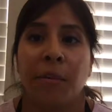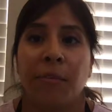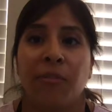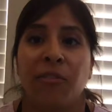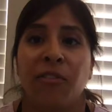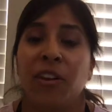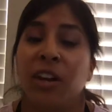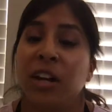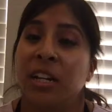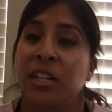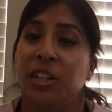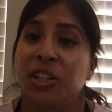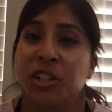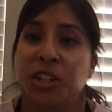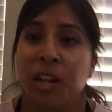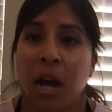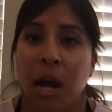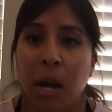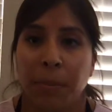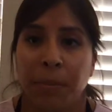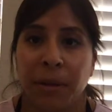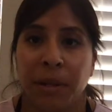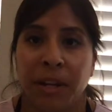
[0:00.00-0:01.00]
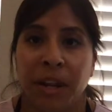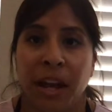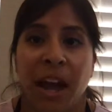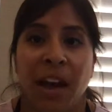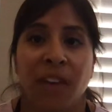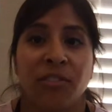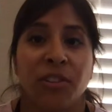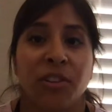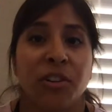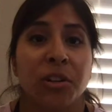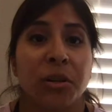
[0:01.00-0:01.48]
For each topic,
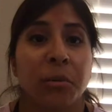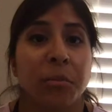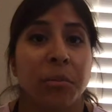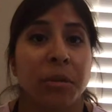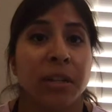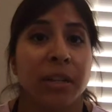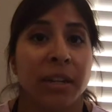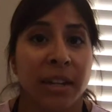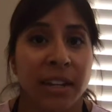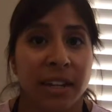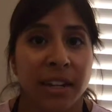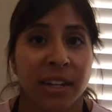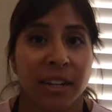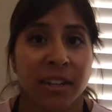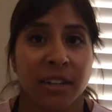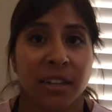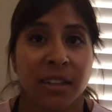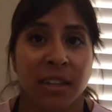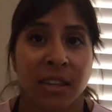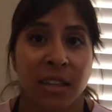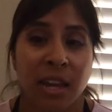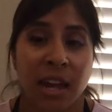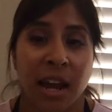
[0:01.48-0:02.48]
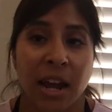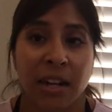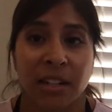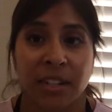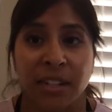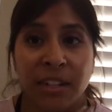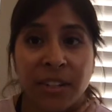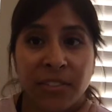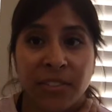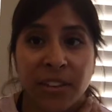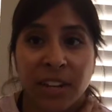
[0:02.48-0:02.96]
after completing the
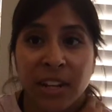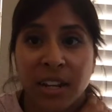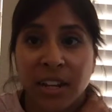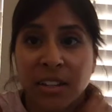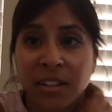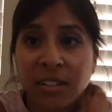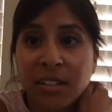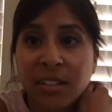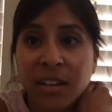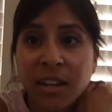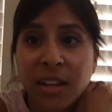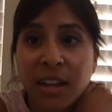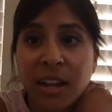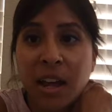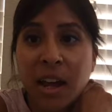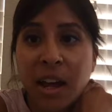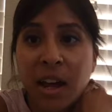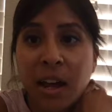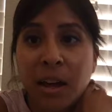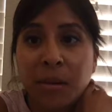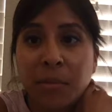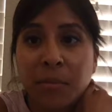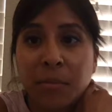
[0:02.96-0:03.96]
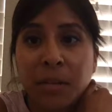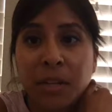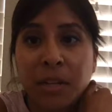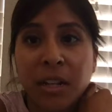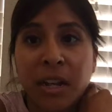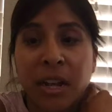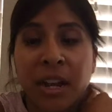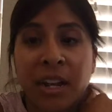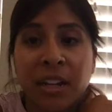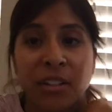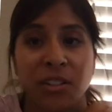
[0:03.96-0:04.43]
activities,
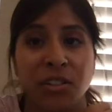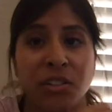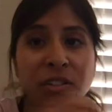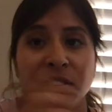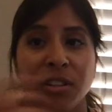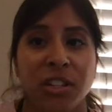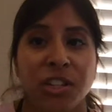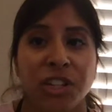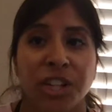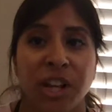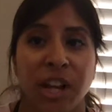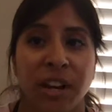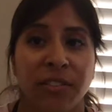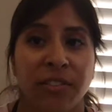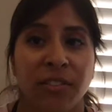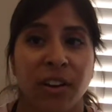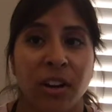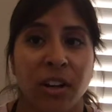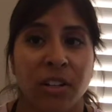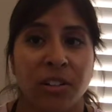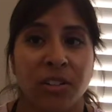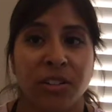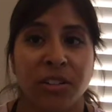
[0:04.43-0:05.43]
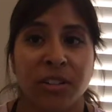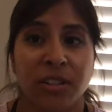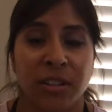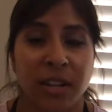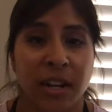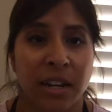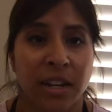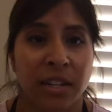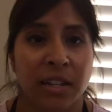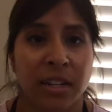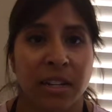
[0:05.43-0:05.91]
answer the check for
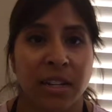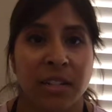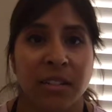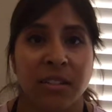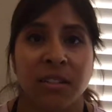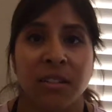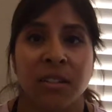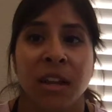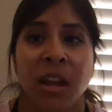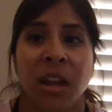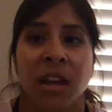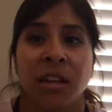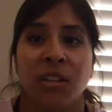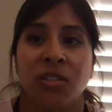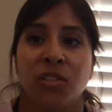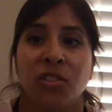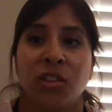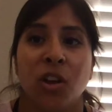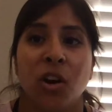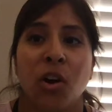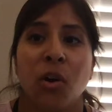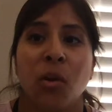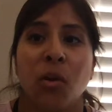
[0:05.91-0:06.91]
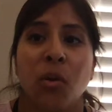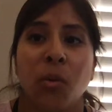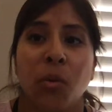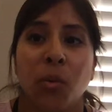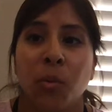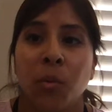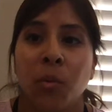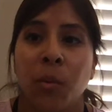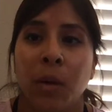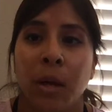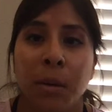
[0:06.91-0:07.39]
understanding.
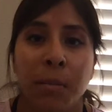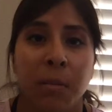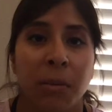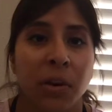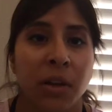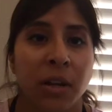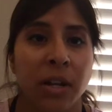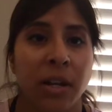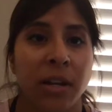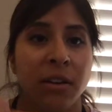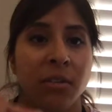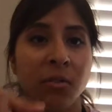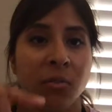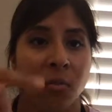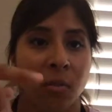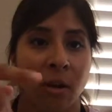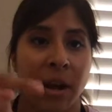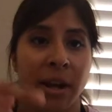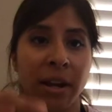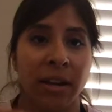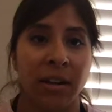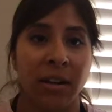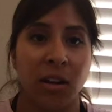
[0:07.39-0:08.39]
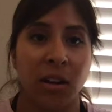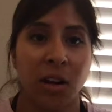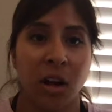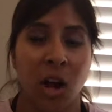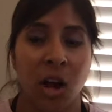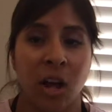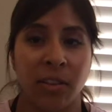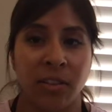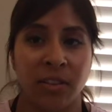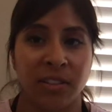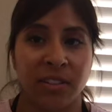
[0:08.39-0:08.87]
So we put it right
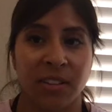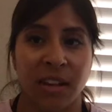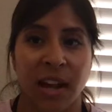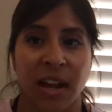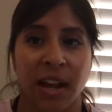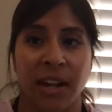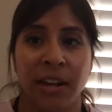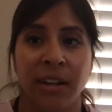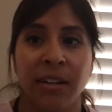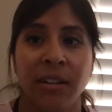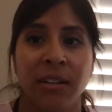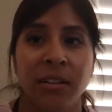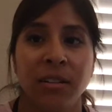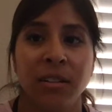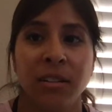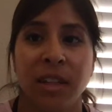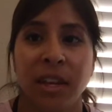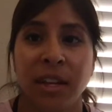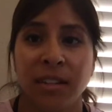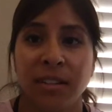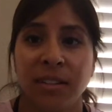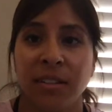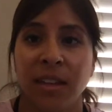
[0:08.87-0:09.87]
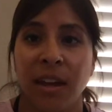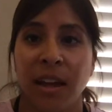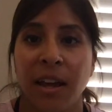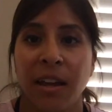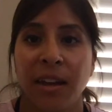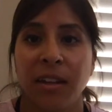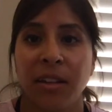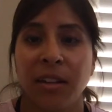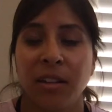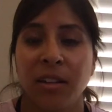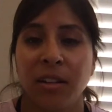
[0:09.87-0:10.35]
on the side that
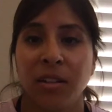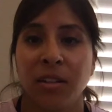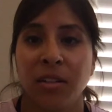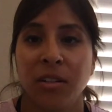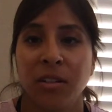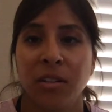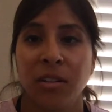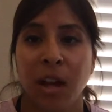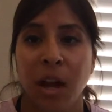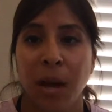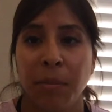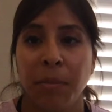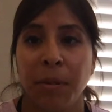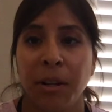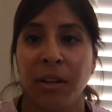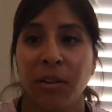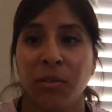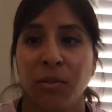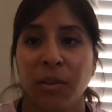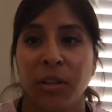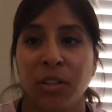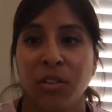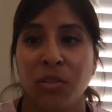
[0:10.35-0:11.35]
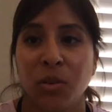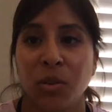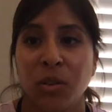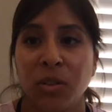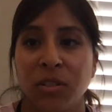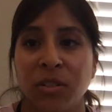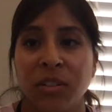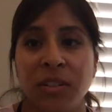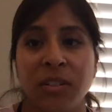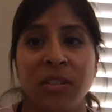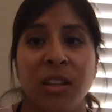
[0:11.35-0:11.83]
said topic,
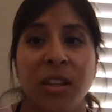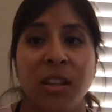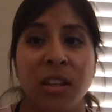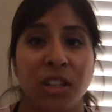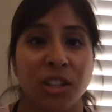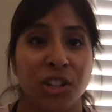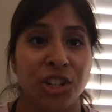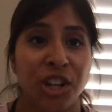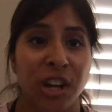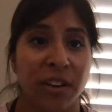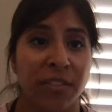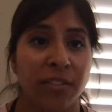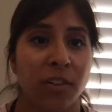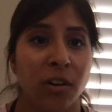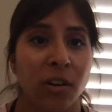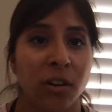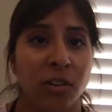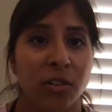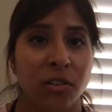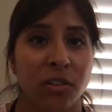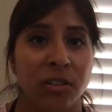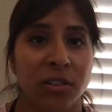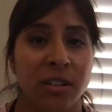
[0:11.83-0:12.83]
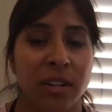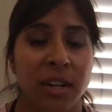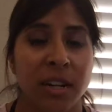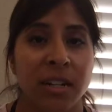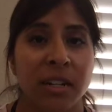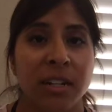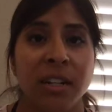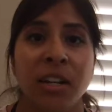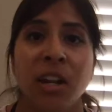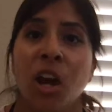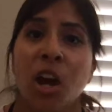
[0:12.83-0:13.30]
resources, and then check for
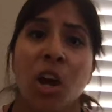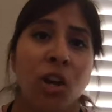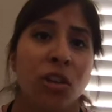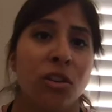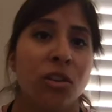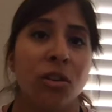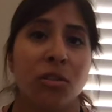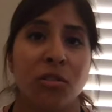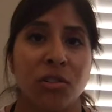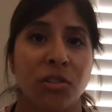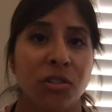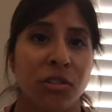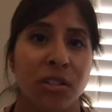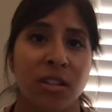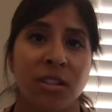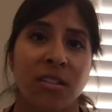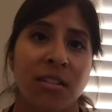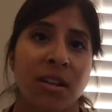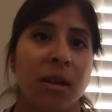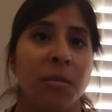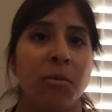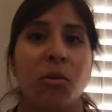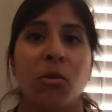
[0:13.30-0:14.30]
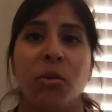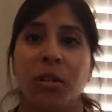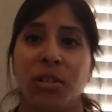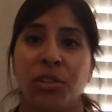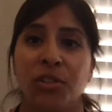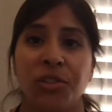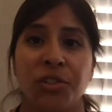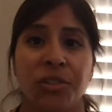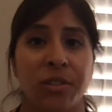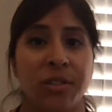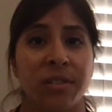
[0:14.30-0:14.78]
understanding. Those are the same
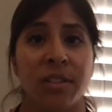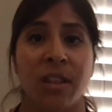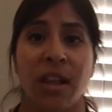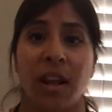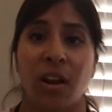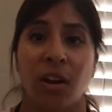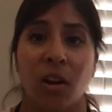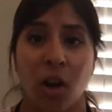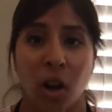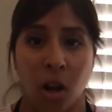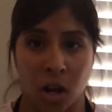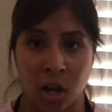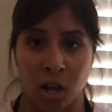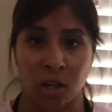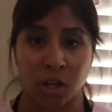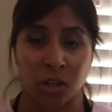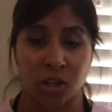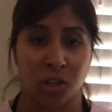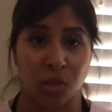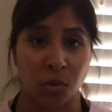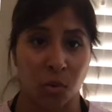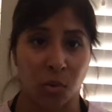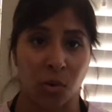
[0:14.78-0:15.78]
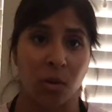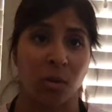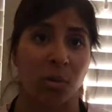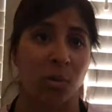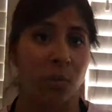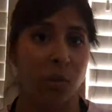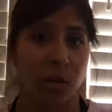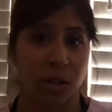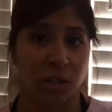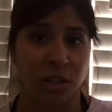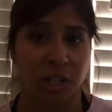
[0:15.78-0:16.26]
questions that are on your
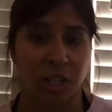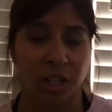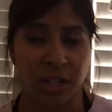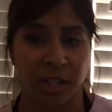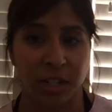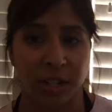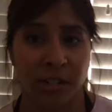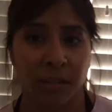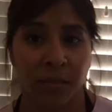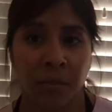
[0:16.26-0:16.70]
worksheet.